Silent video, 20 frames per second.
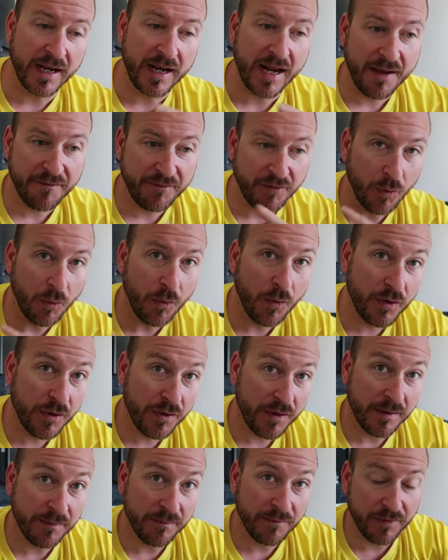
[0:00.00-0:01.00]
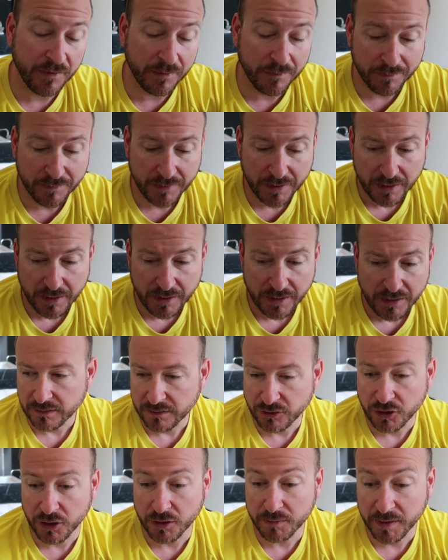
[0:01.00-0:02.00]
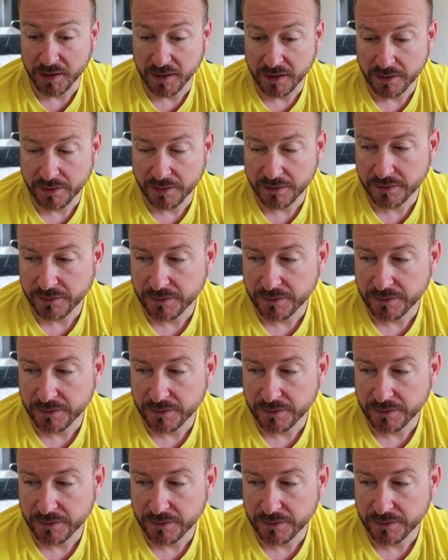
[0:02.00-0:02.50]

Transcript: I have to order them from Germany.